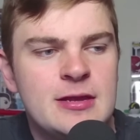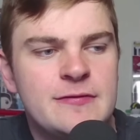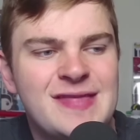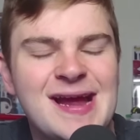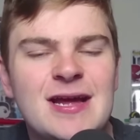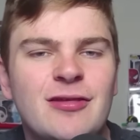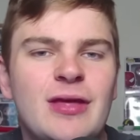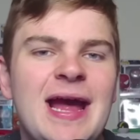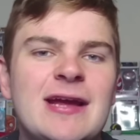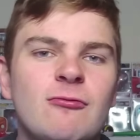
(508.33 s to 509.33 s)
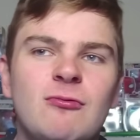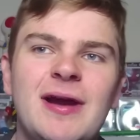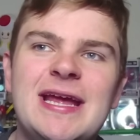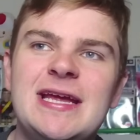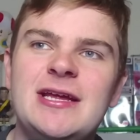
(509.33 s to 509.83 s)
they are saying,
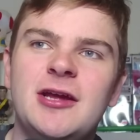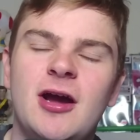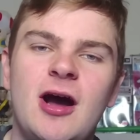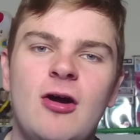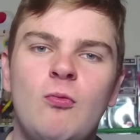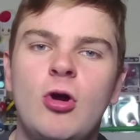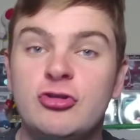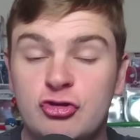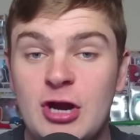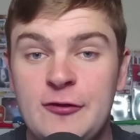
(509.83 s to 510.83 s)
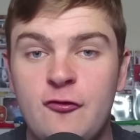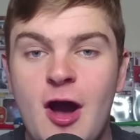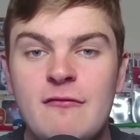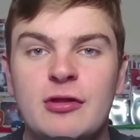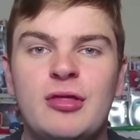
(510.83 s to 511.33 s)
we want to trade
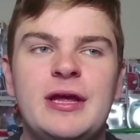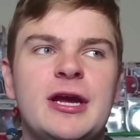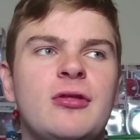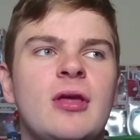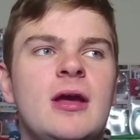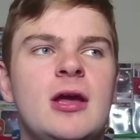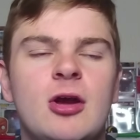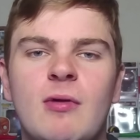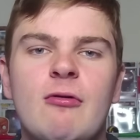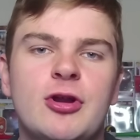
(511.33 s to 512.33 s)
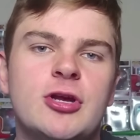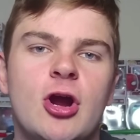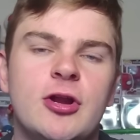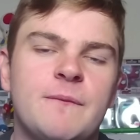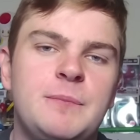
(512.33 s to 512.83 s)
5 and 6. We want to
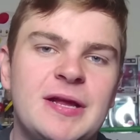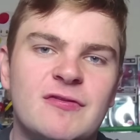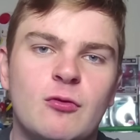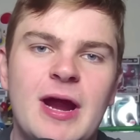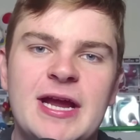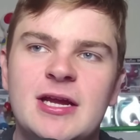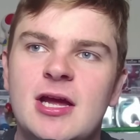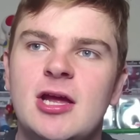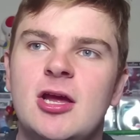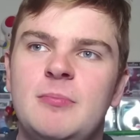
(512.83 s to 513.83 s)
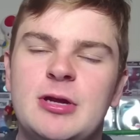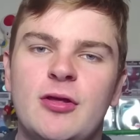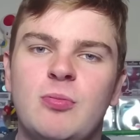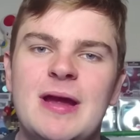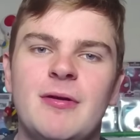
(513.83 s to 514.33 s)
go to pick 3
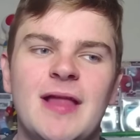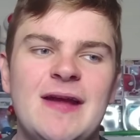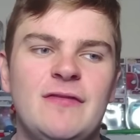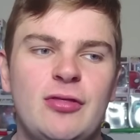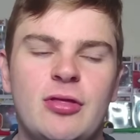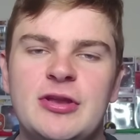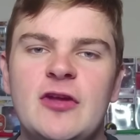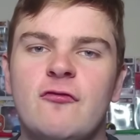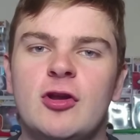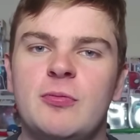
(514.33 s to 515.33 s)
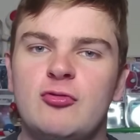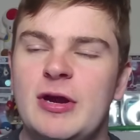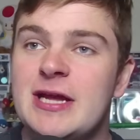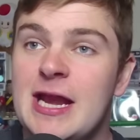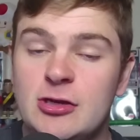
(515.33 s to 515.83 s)
because we believe this is the difference
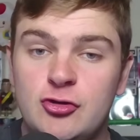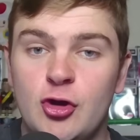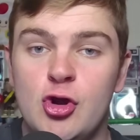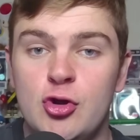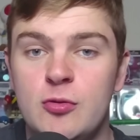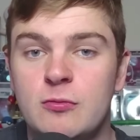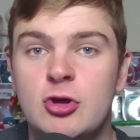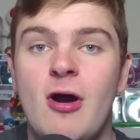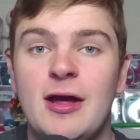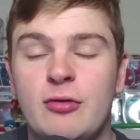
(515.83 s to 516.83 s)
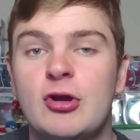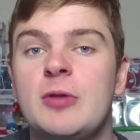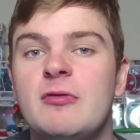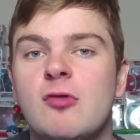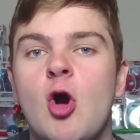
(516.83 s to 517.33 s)
between getting 2 guys who are going to
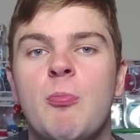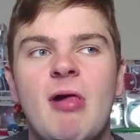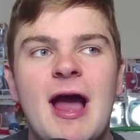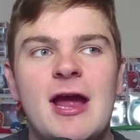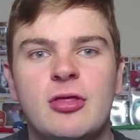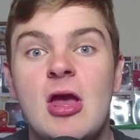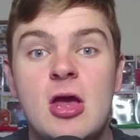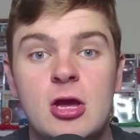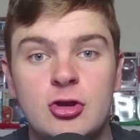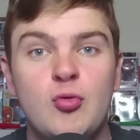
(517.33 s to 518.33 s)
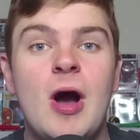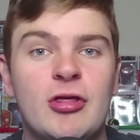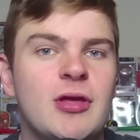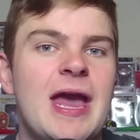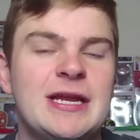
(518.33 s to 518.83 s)
be role players to
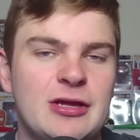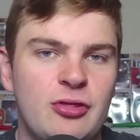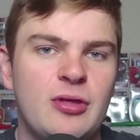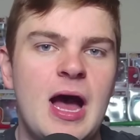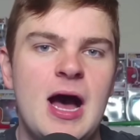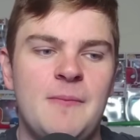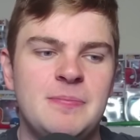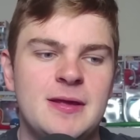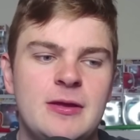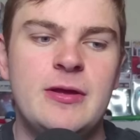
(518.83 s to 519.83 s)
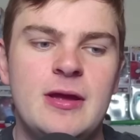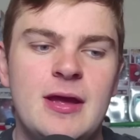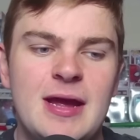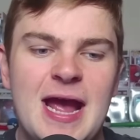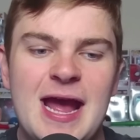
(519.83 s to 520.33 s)
us getting a star.
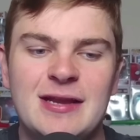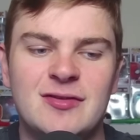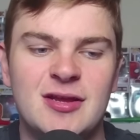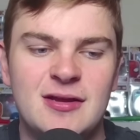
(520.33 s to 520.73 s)
And